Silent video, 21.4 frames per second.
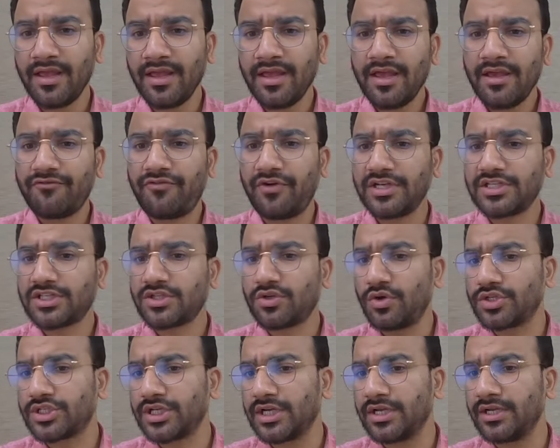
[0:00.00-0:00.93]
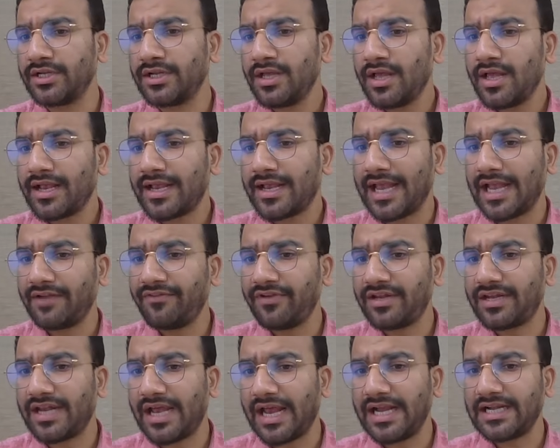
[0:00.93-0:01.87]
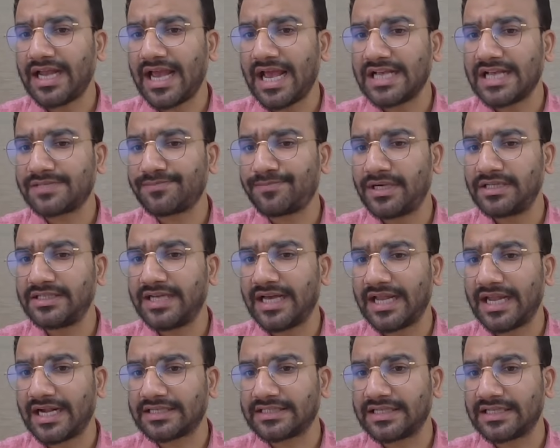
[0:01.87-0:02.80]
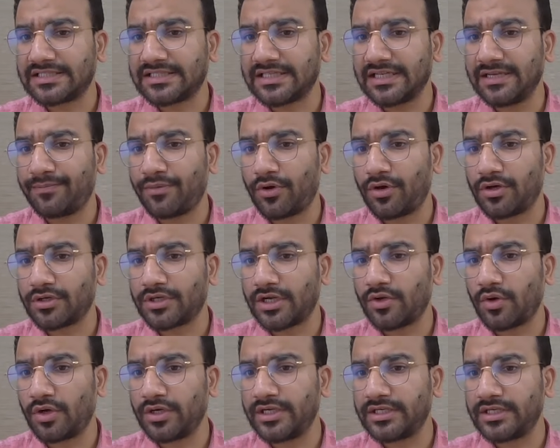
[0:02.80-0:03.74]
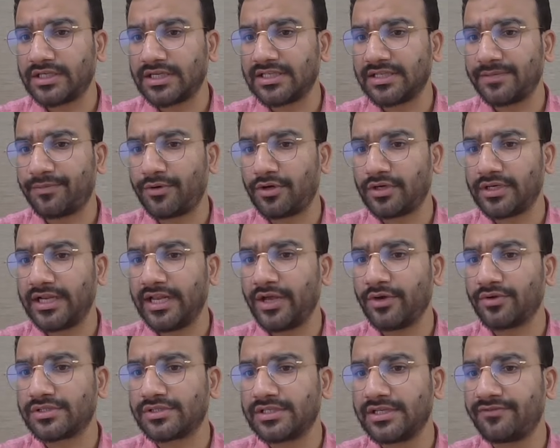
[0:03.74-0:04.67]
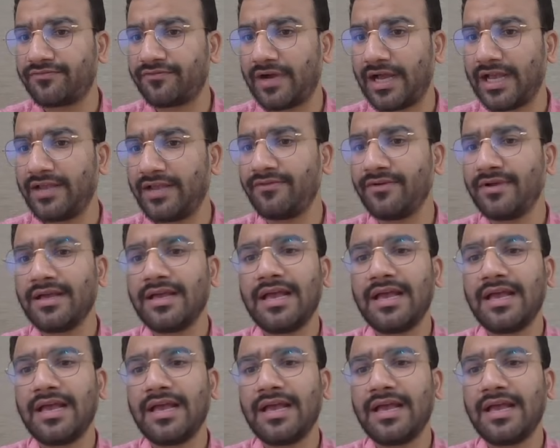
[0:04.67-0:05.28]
First question, can we write as per director's report and auditor's report in AOC 5?